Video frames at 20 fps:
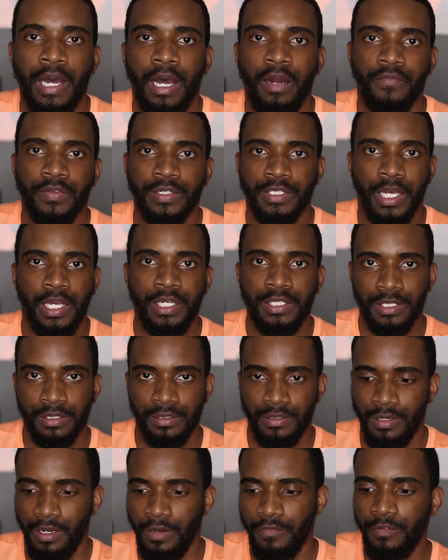
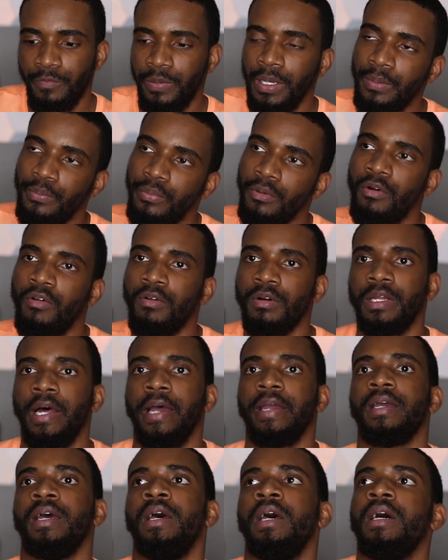conversation of the people who are
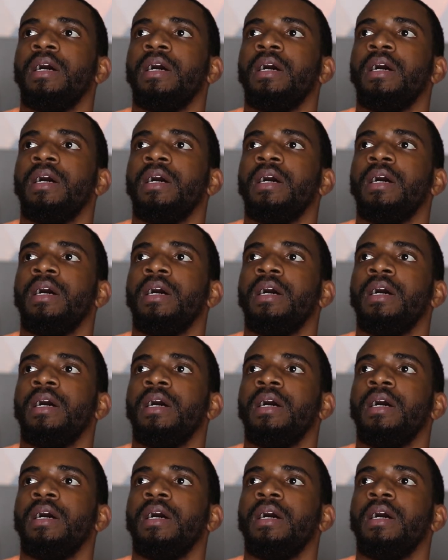like,